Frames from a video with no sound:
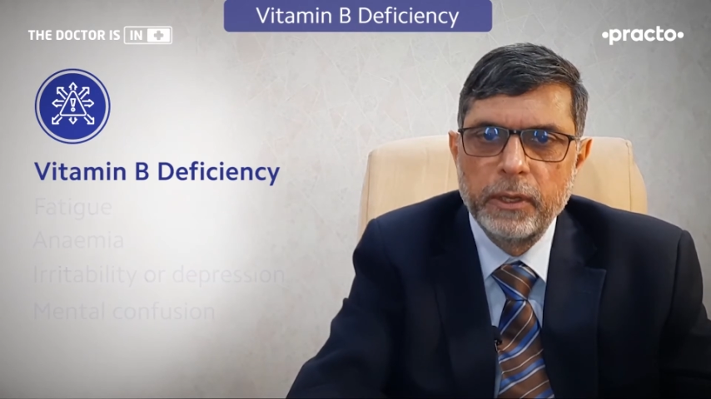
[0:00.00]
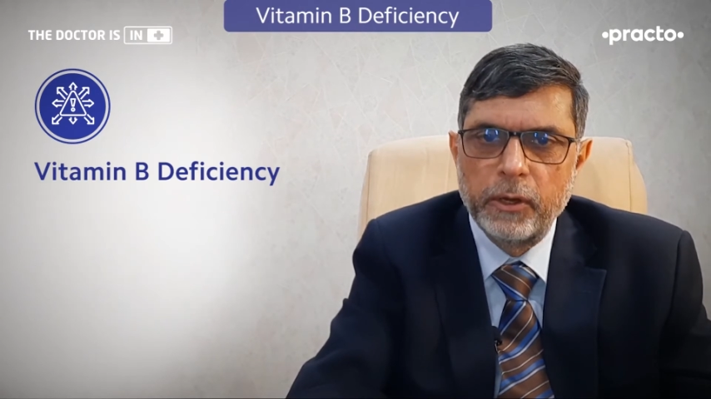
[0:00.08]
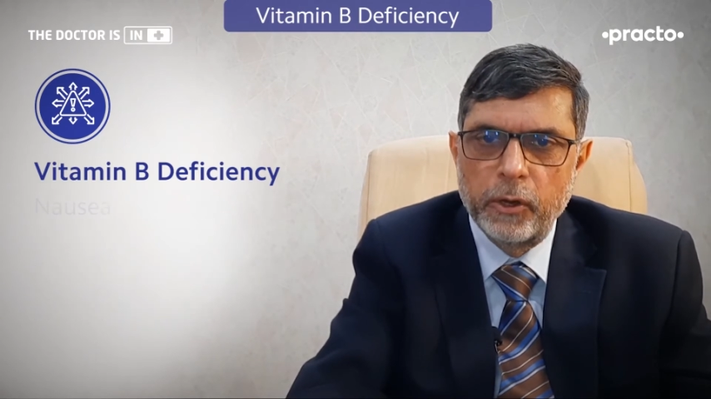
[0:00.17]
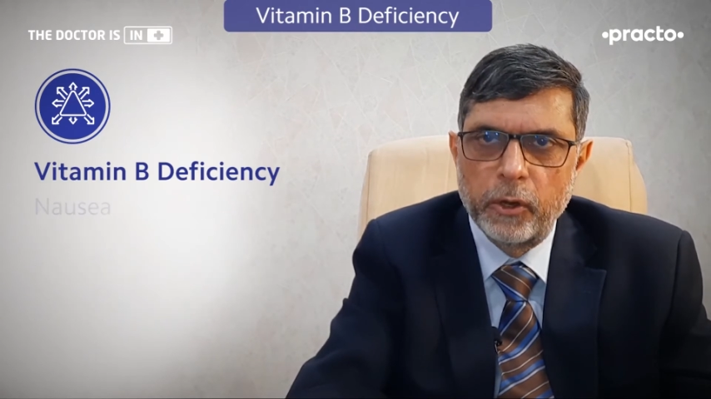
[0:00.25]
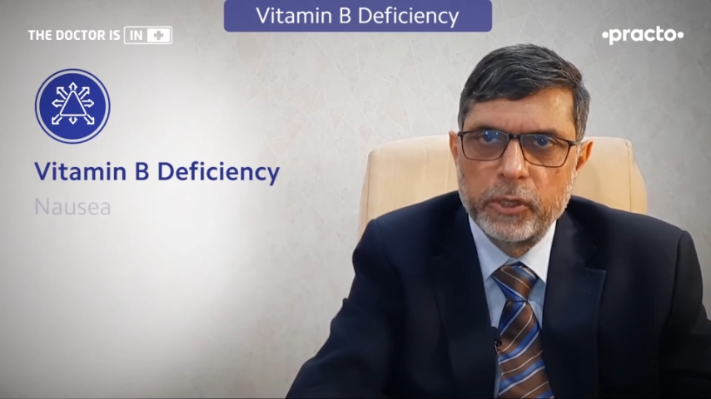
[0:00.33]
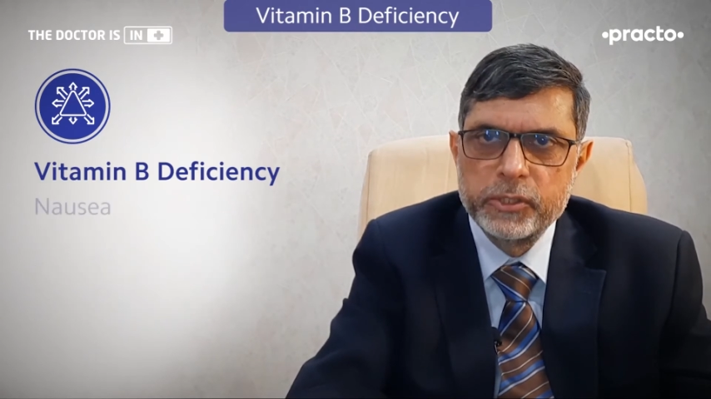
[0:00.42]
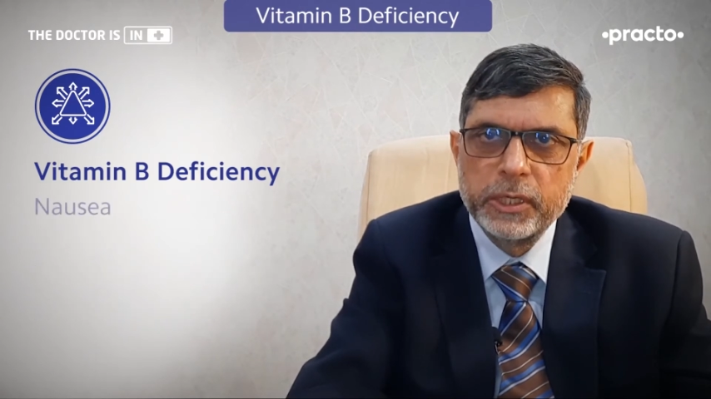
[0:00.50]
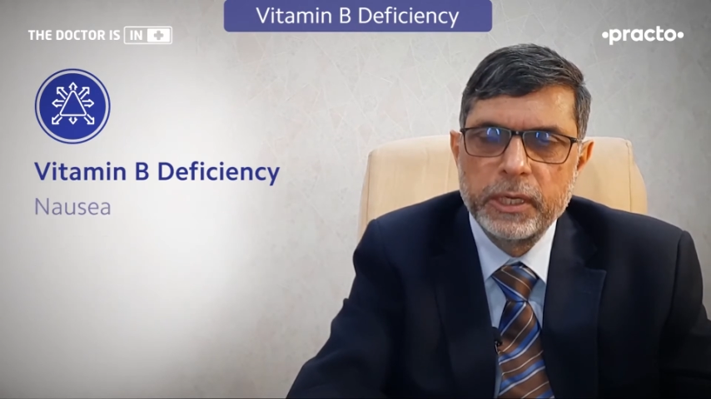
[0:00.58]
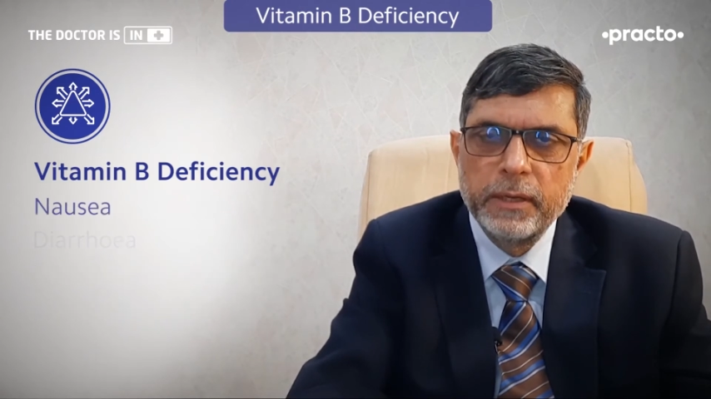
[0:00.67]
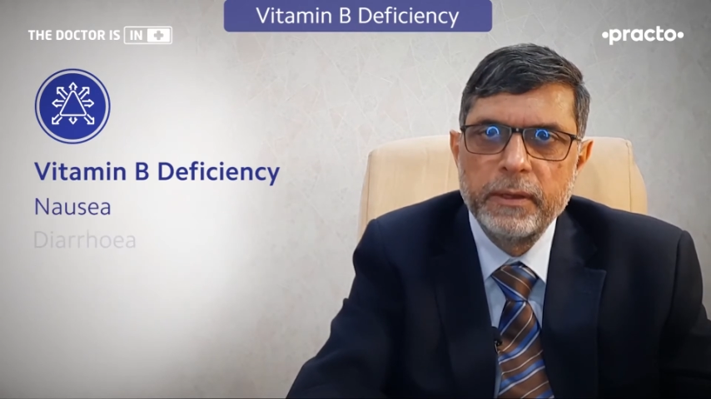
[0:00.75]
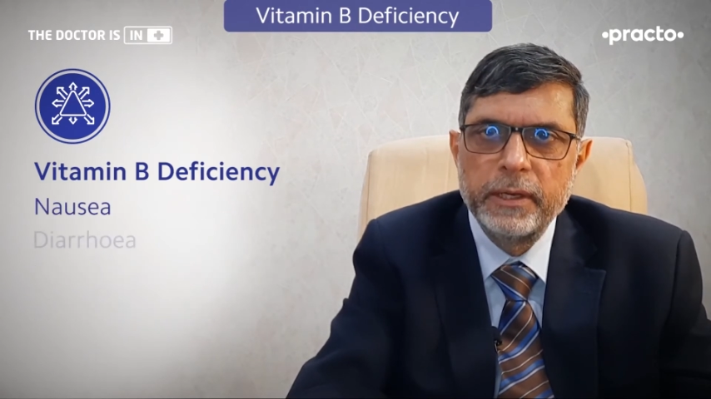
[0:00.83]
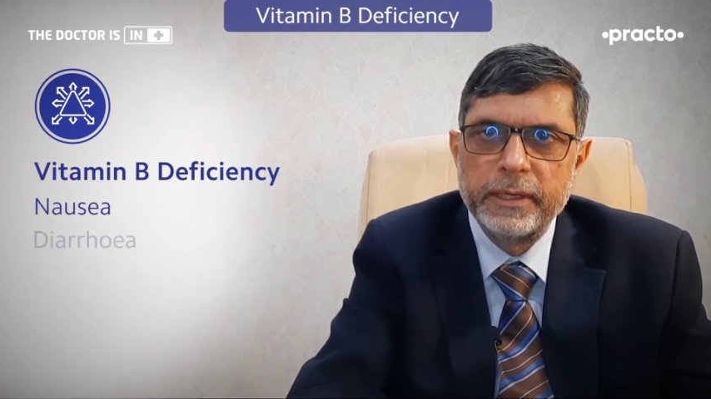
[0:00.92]

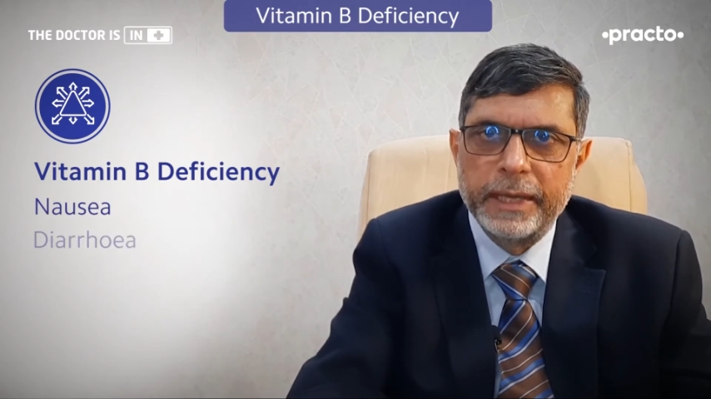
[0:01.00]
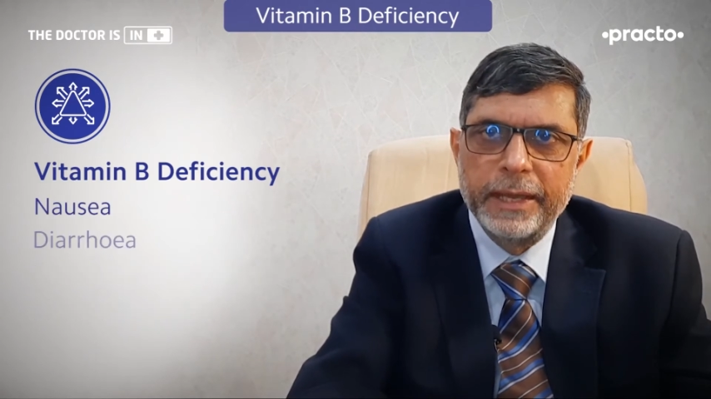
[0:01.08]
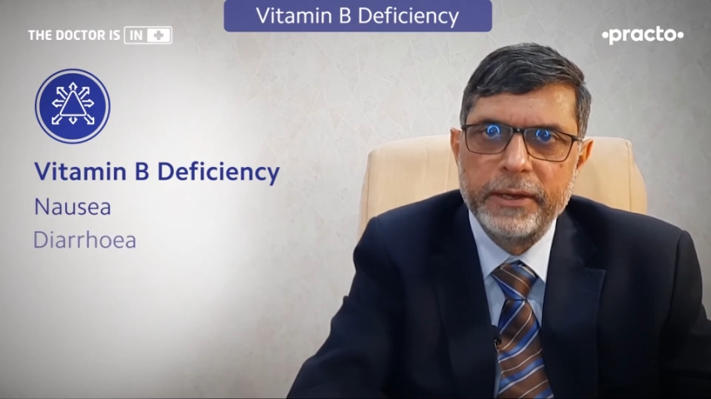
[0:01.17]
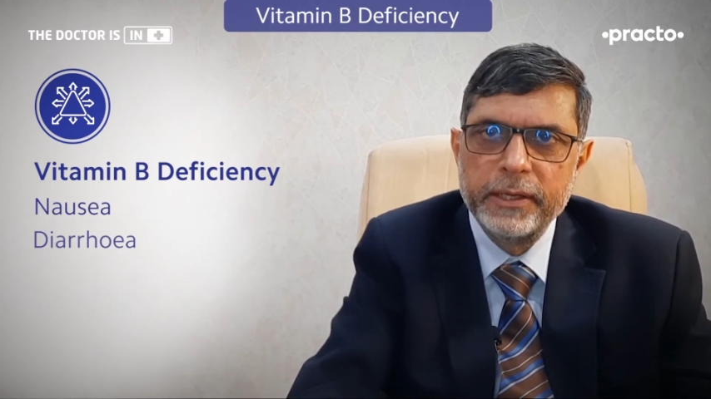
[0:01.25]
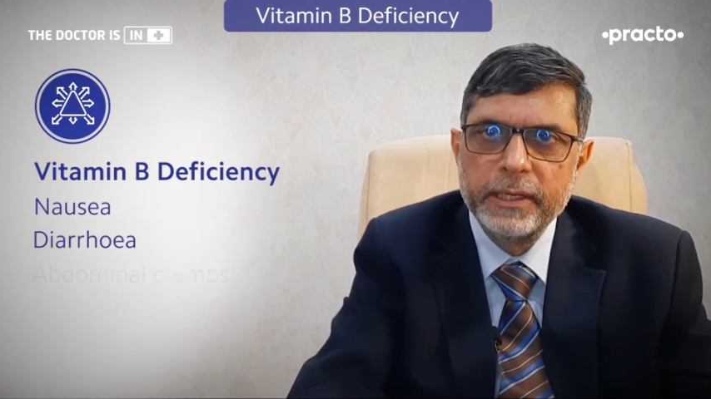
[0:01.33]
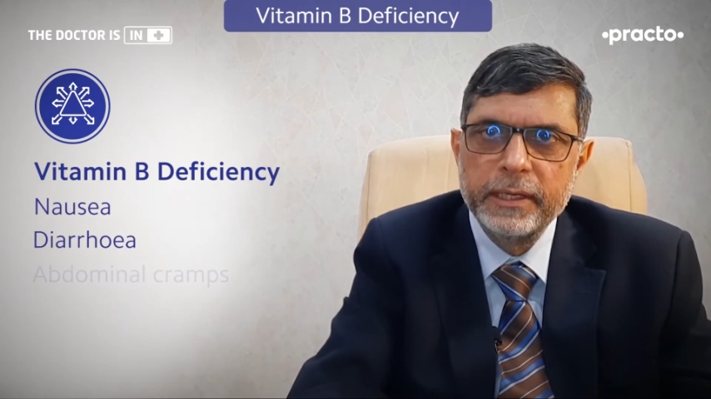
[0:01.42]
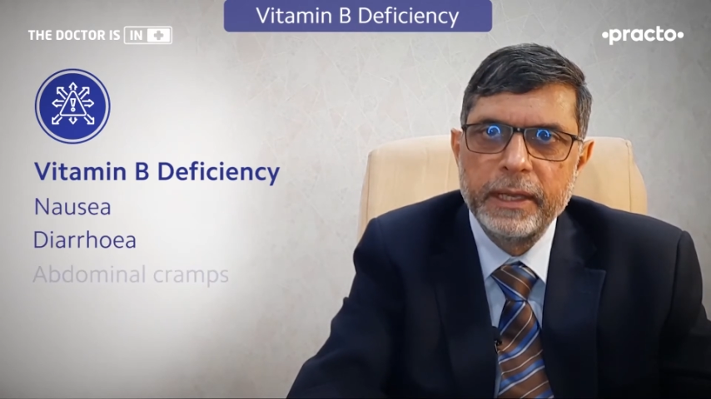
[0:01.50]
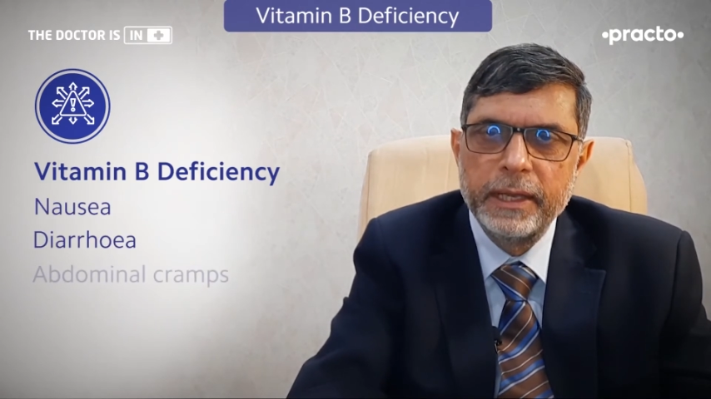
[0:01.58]
nausea, diarrhea